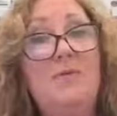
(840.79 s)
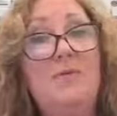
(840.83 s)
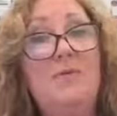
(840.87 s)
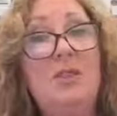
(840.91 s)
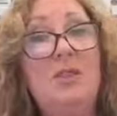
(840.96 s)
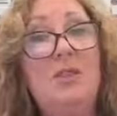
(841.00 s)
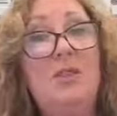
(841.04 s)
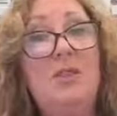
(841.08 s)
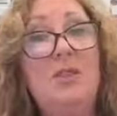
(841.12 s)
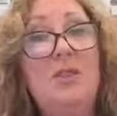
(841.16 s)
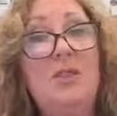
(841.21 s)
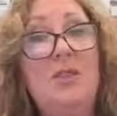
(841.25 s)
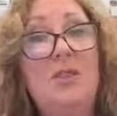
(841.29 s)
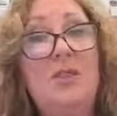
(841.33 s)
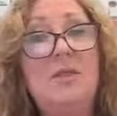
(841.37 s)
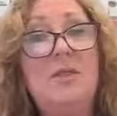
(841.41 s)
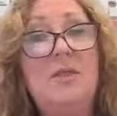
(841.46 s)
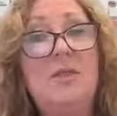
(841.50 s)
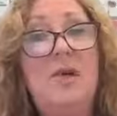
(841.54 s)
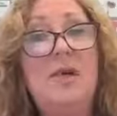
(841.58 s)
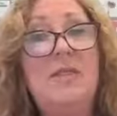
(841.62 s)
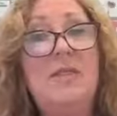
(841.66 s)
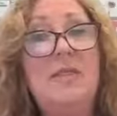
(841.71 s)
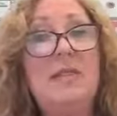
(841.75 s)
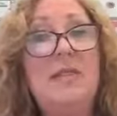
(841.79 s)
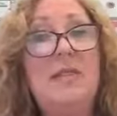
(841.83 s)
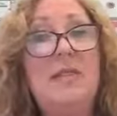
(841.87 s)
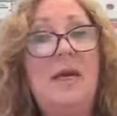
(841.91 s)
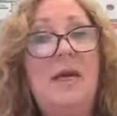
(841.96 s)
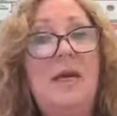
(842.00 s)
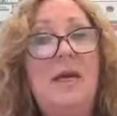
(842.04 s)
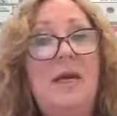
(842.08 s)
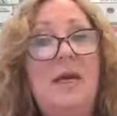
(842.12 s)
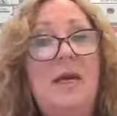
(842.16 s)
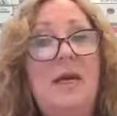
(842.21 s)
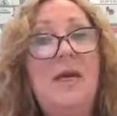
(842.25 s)
Sections
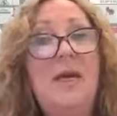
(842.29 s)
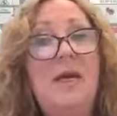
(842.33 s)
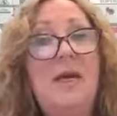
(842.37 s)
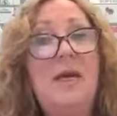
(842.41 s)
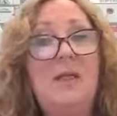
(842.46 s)
9CA